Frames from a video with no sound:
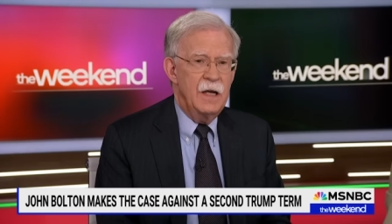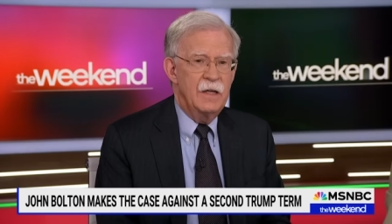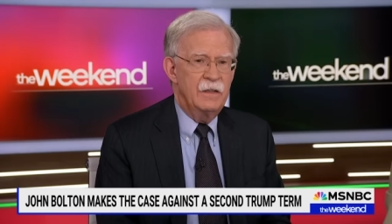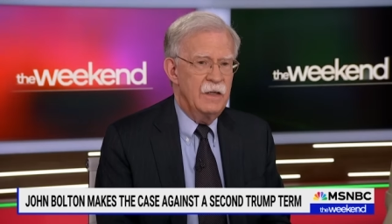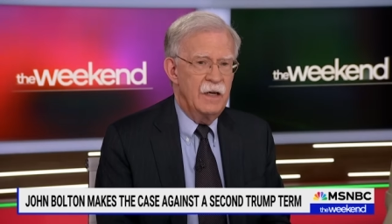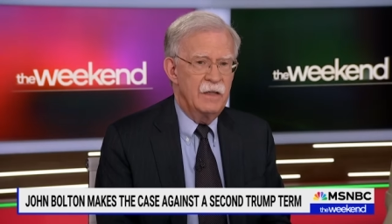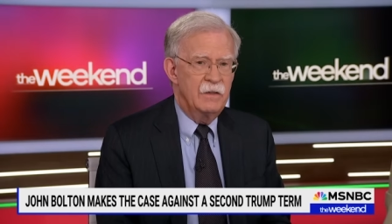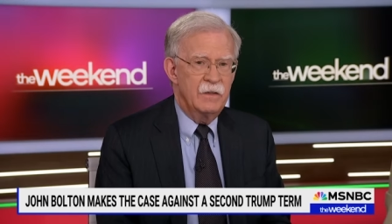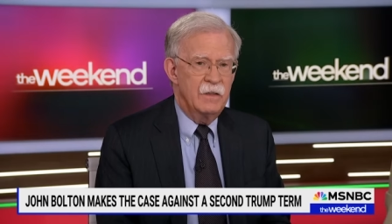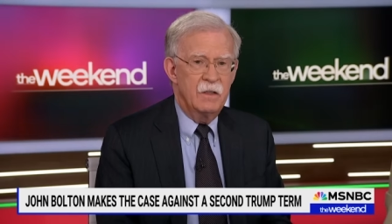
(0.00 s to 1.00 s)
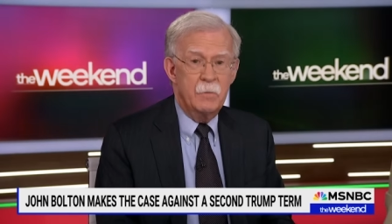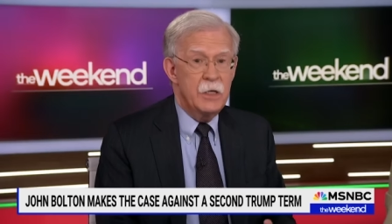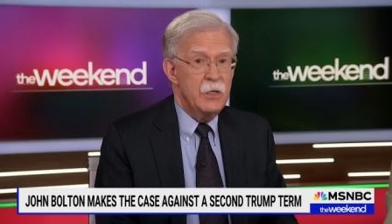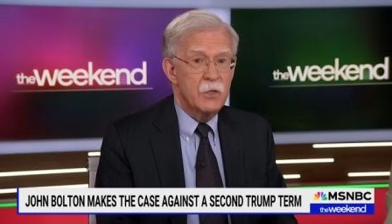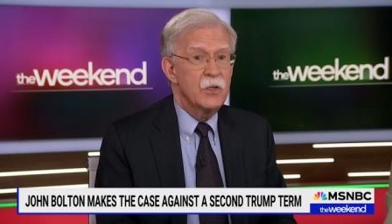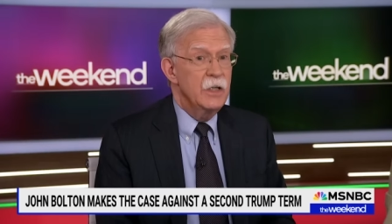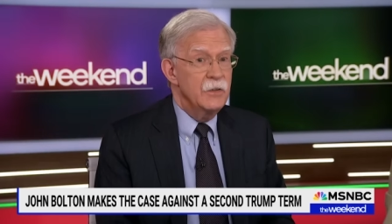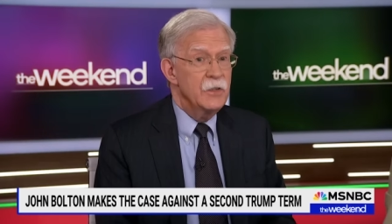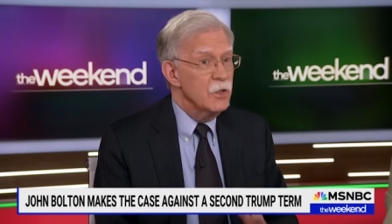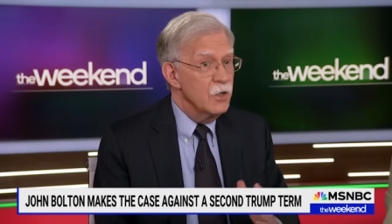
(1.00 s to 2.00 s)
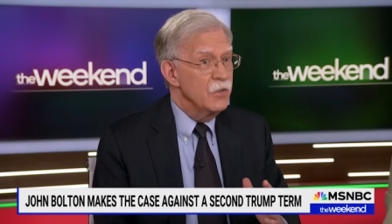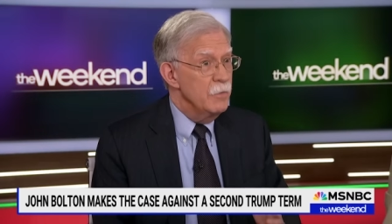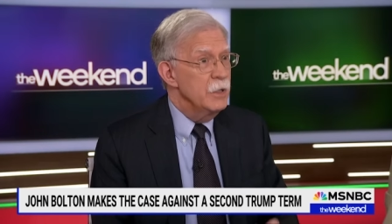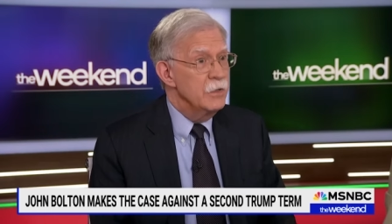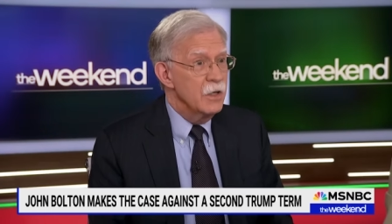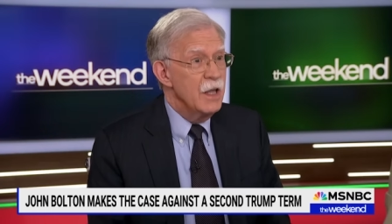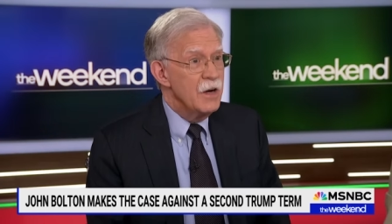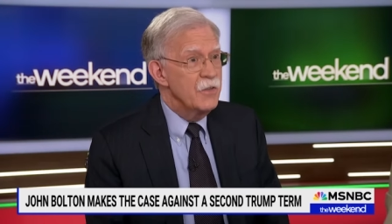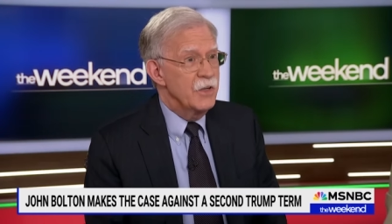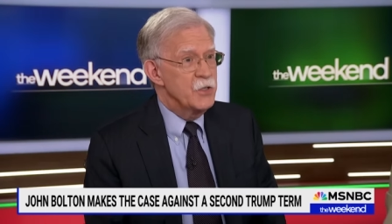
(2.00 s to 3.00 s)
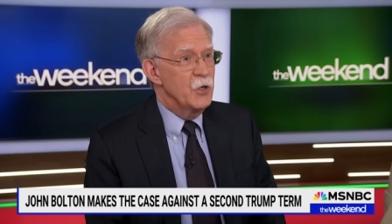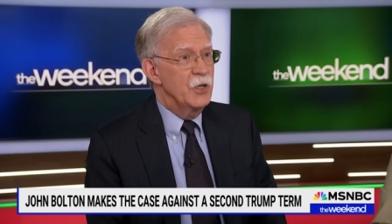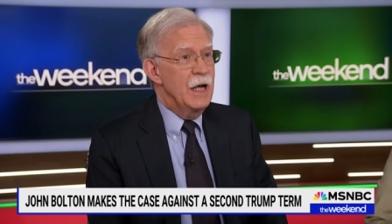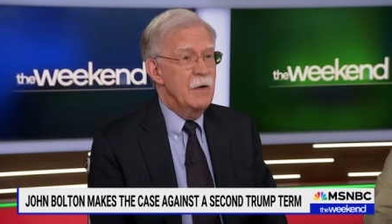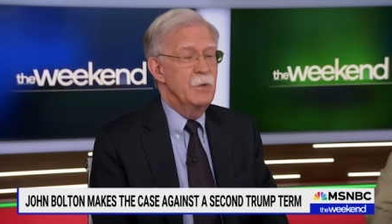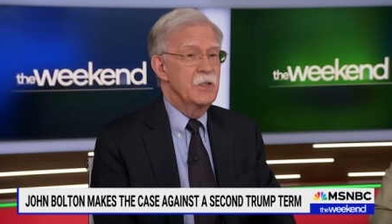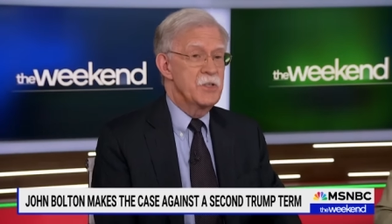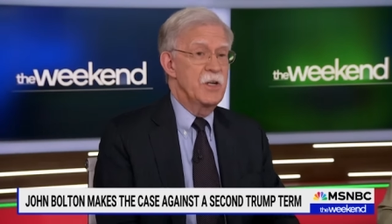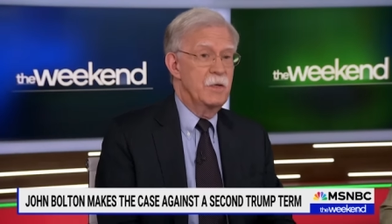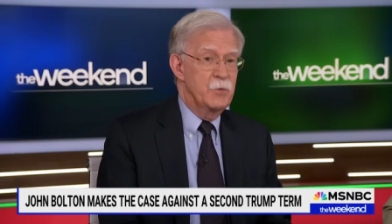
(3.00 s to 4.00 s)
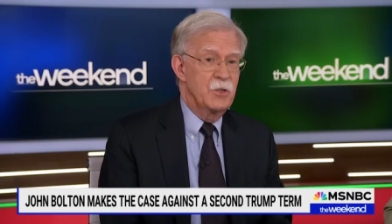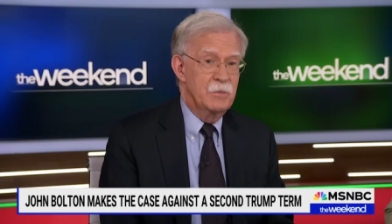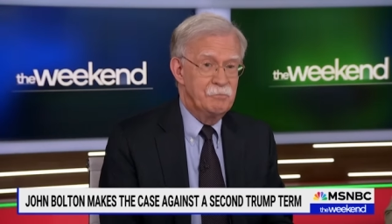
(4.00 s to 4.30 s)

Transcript: and and uh, a meteor could hit the earth. I mean, there are a lot of things that could happen to stop. Trump.